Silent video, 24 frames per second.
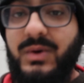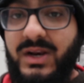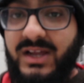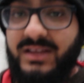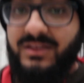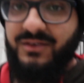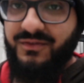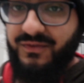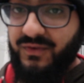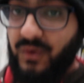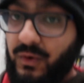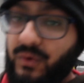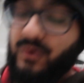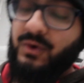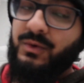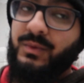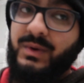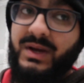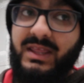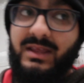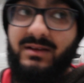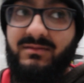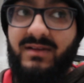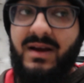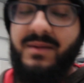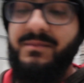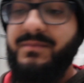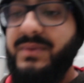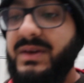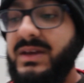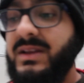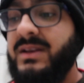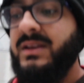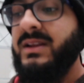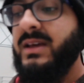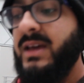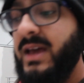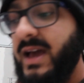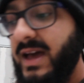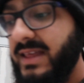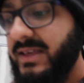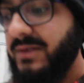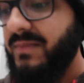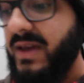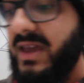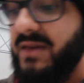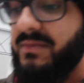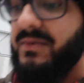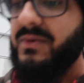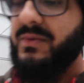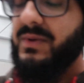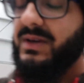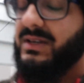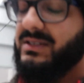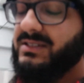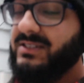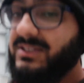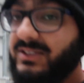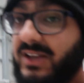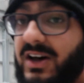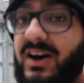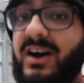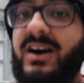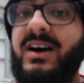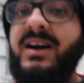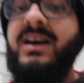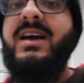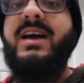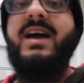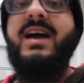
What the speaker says: we'll lay the floor, we'll get the ramp in, and then maybe we can start